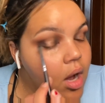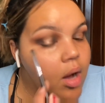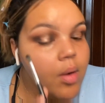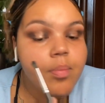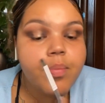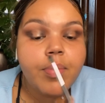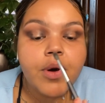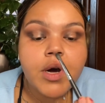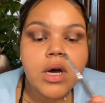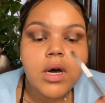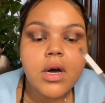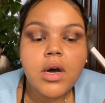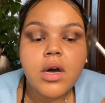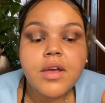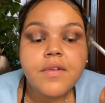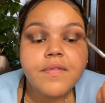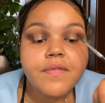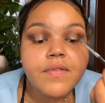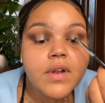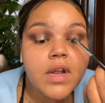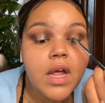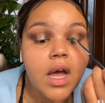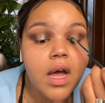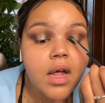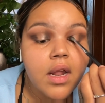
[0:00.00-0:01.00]
But if
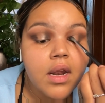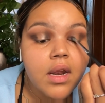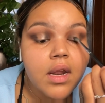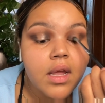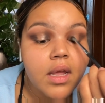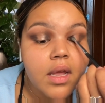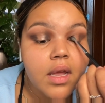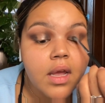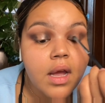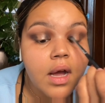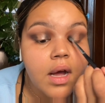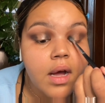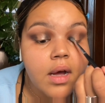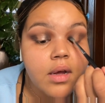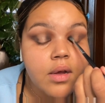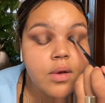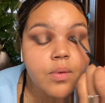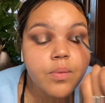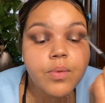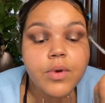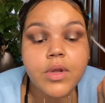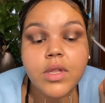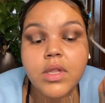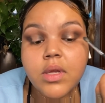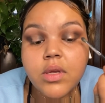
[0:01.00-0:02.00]
not, like, I
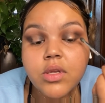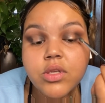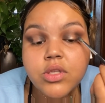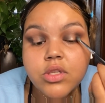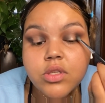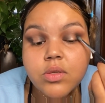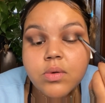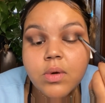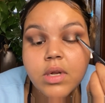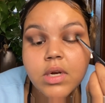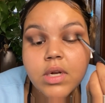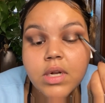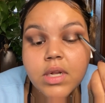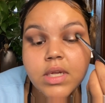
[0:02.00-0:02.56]
really just want to,